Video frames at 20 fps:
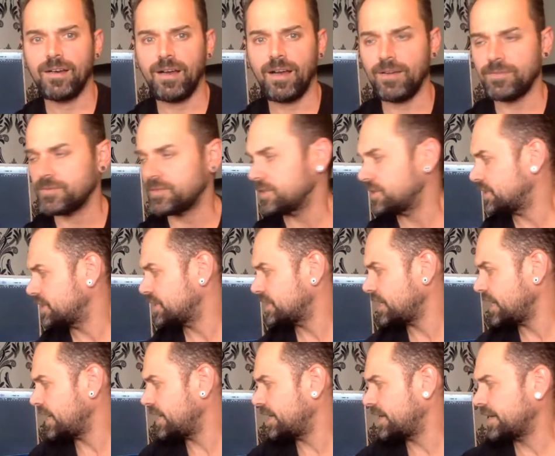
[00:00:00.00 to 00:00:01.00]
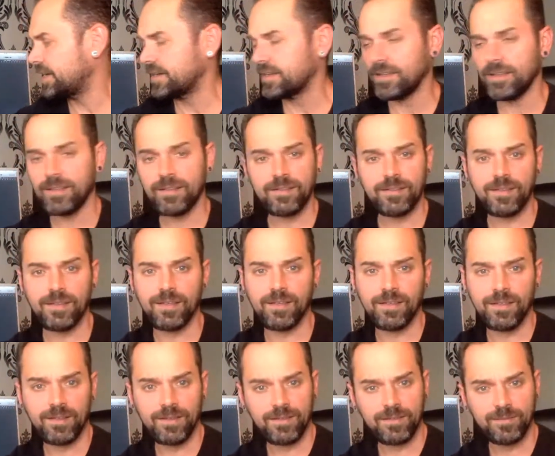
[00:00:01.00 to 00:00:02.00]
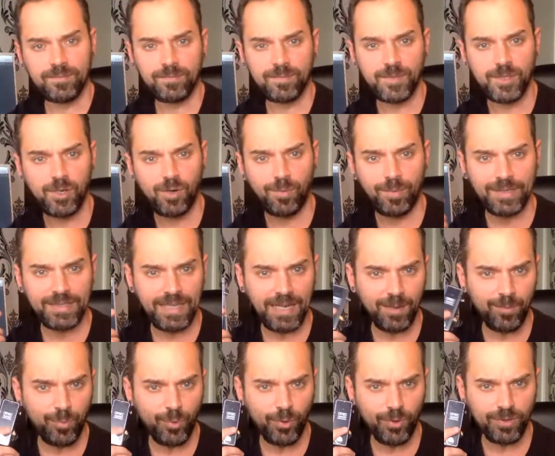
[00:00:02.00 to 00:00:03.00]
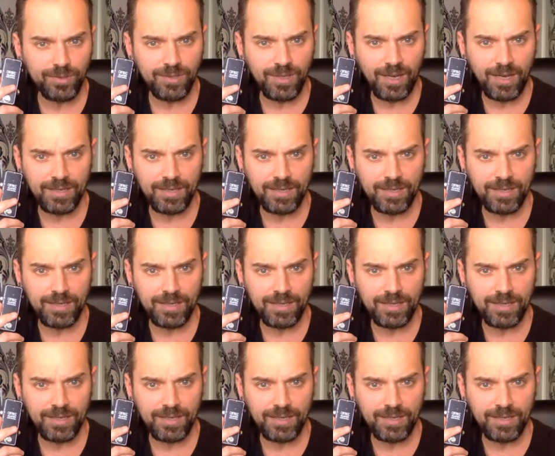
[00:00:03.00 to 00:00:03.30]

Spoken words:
after designing the Orange Teleport,